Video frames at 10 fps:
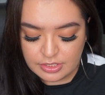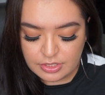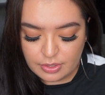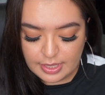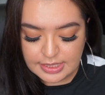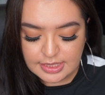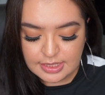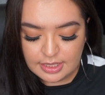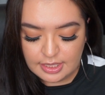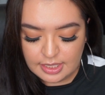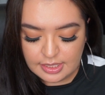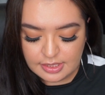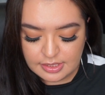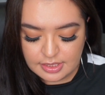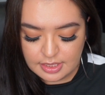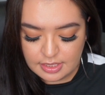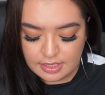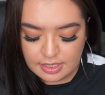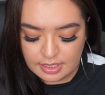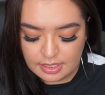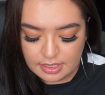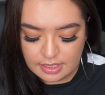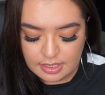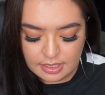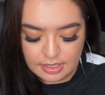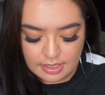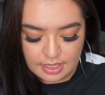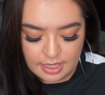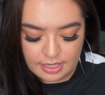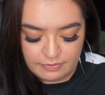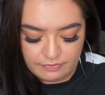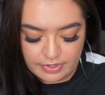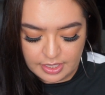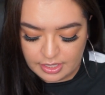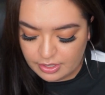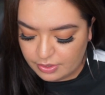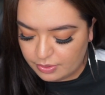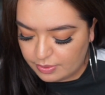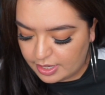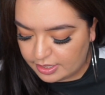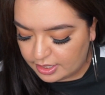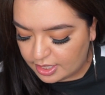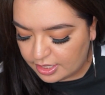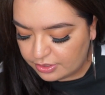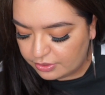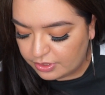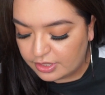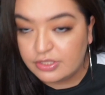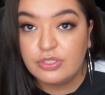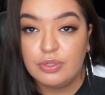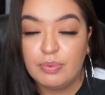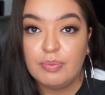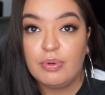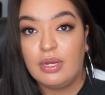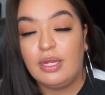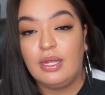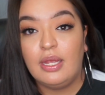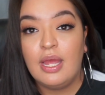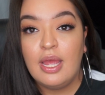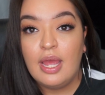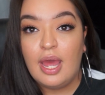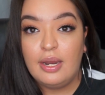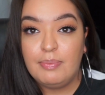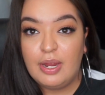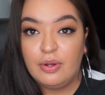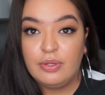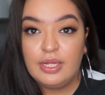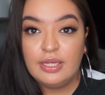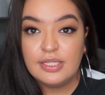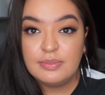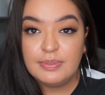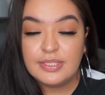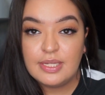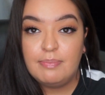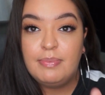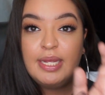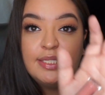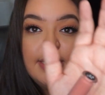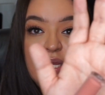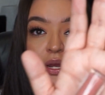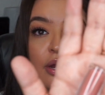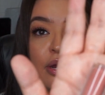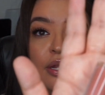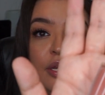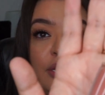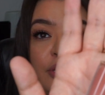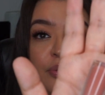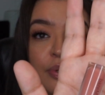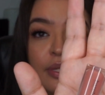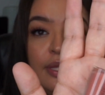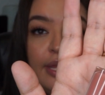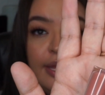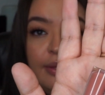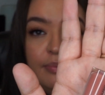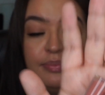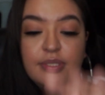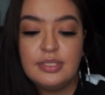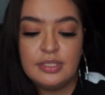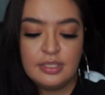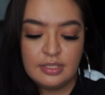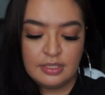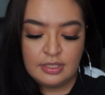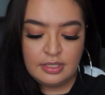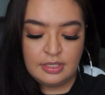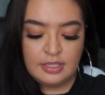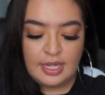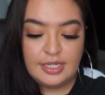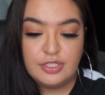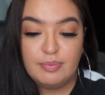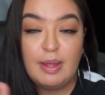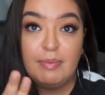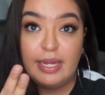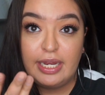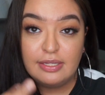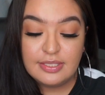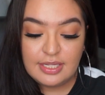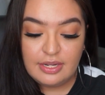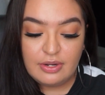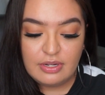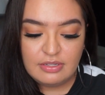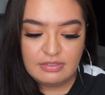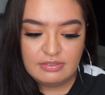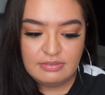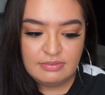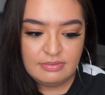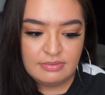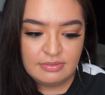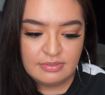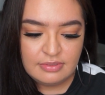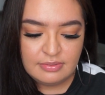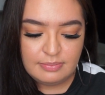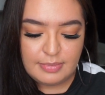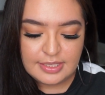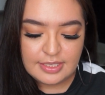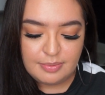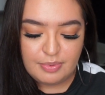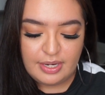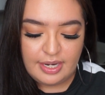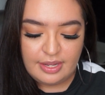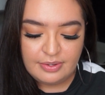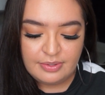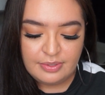So I've seen it in a video and the color looks super pretty and apparently this feels amazing on your lips. And don't mind my nails, they are all messed up right now.